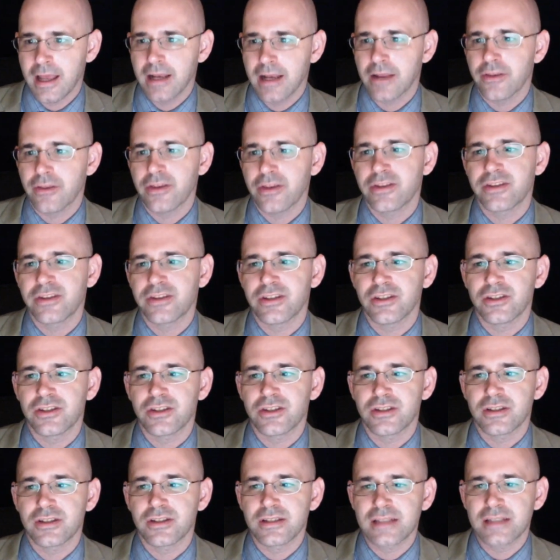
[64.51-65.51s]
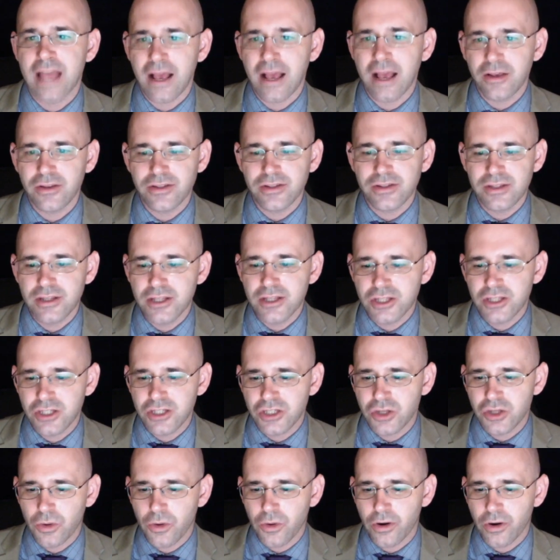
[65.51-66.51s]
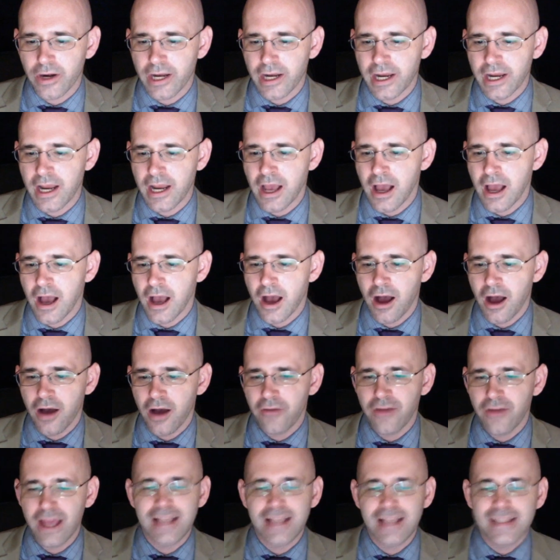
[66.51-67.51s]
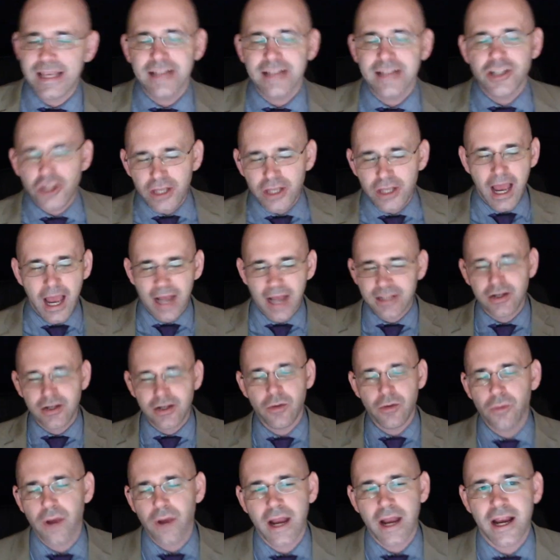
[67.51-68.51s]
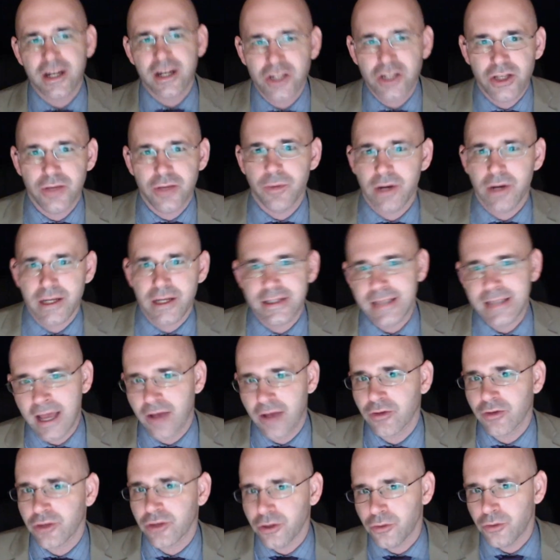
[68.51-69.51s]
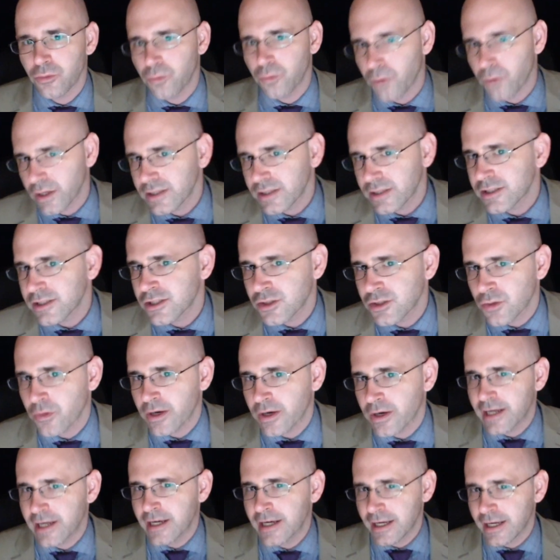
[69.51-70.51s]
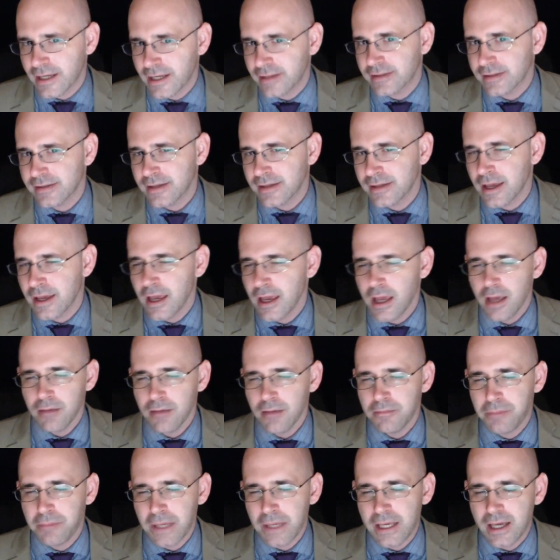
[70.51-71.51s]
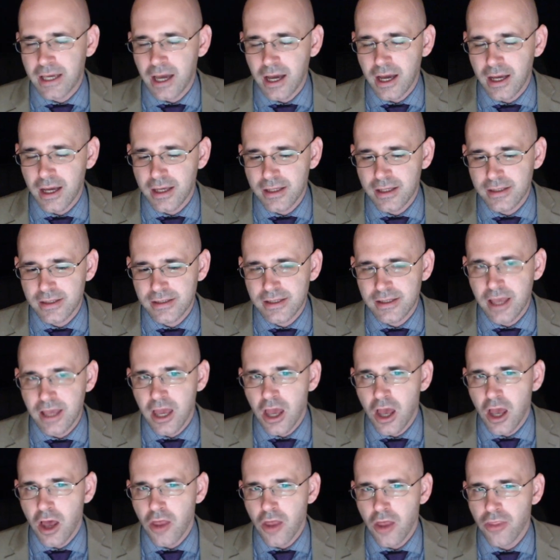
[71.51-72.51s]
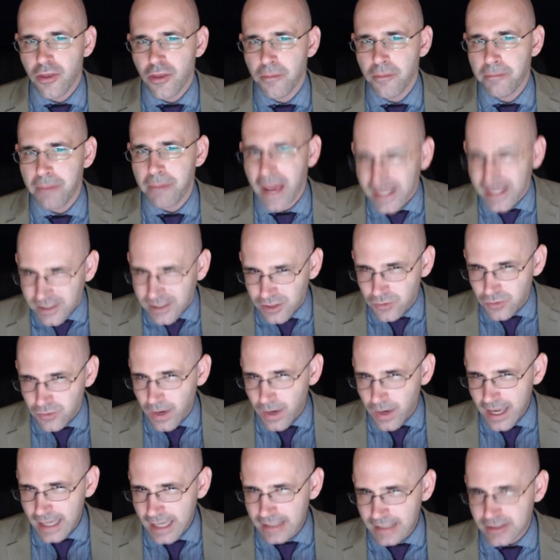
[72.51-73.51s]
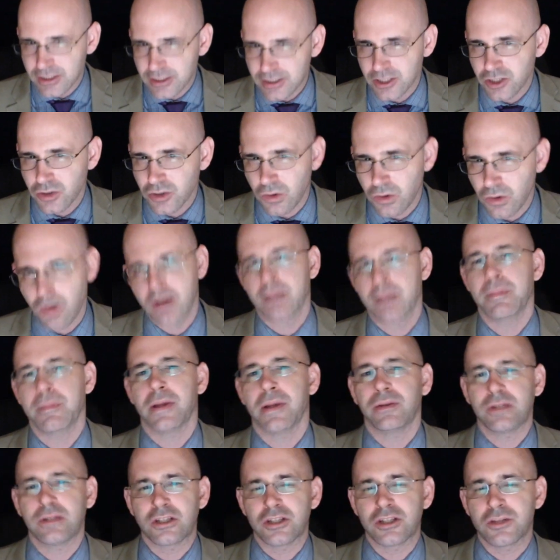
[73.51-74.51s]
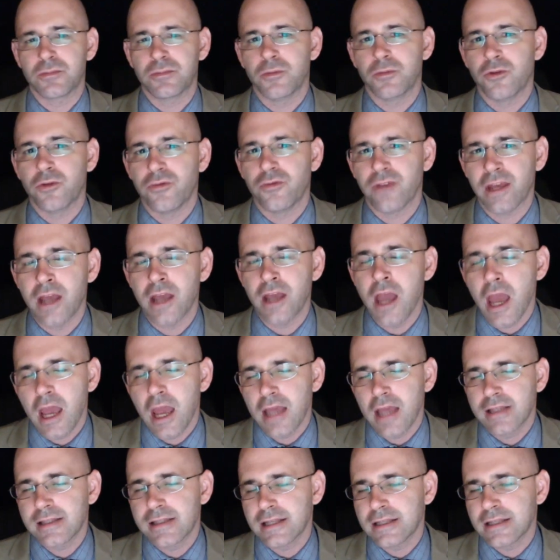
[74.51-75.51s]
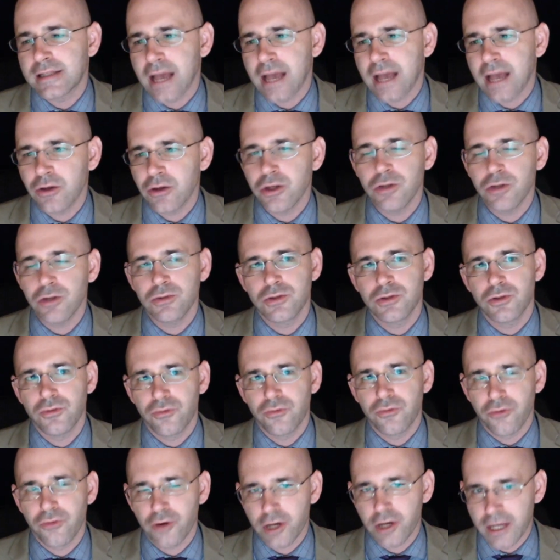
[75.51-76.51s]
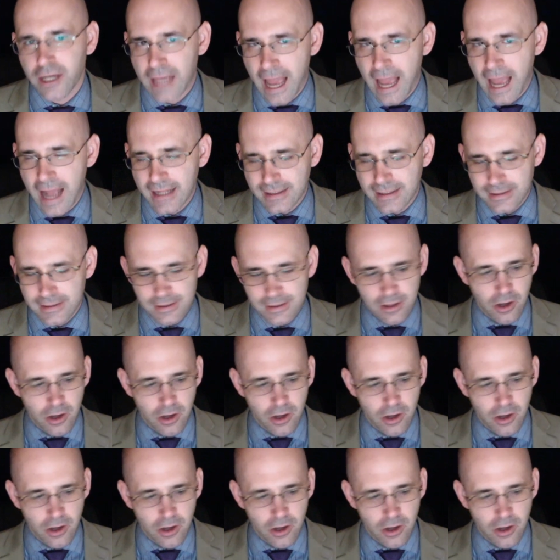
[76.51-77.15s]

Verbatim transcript: Now this is tells the story of essentially I don't actually want to tell you what story it is because the best way to talk about this movie is to tell you to forget